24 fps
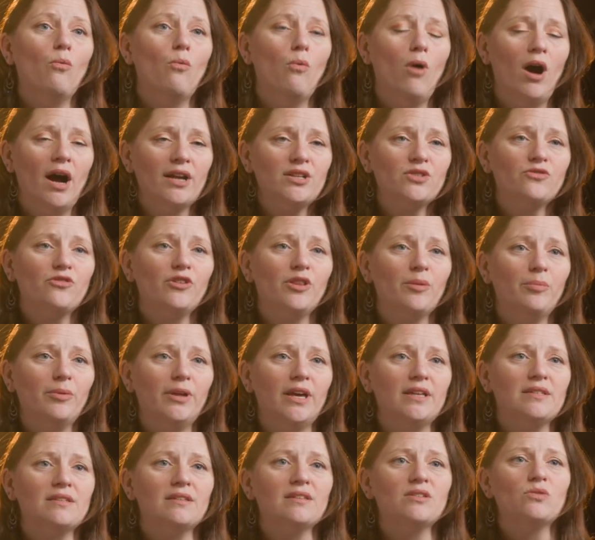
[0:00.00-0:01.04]
Watch for the
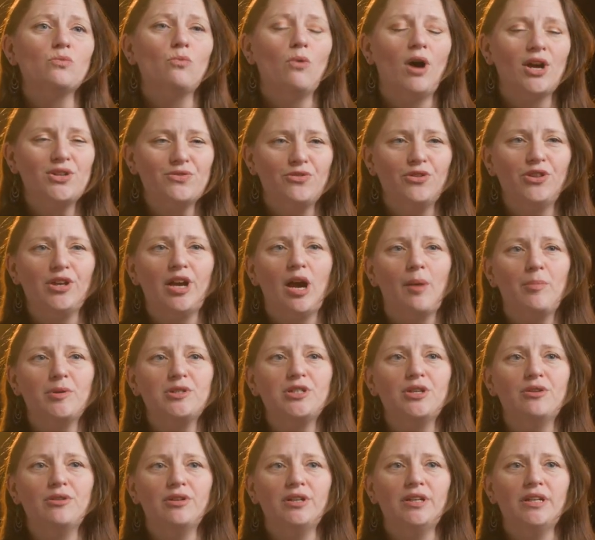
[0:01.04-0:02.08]
places, watch for the
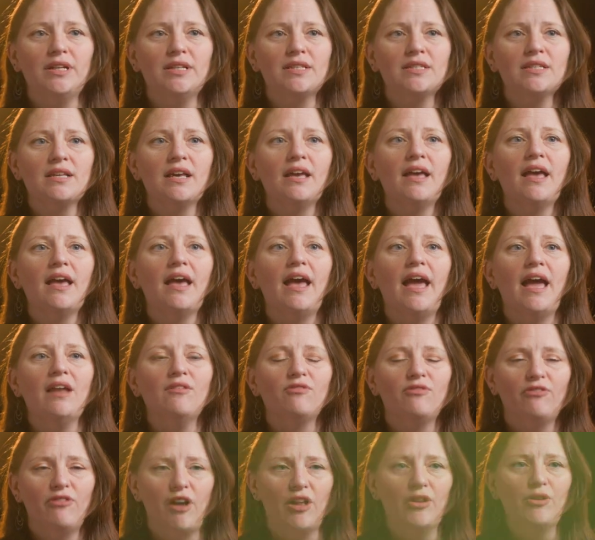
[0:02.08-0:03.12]
opportunities,
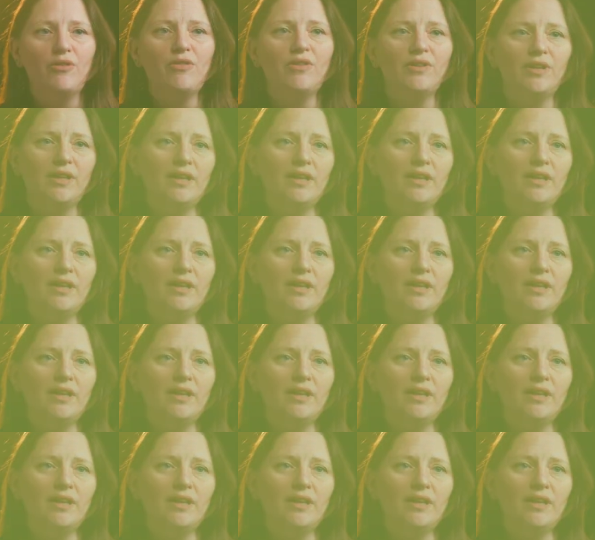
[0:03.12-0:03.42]
and follow the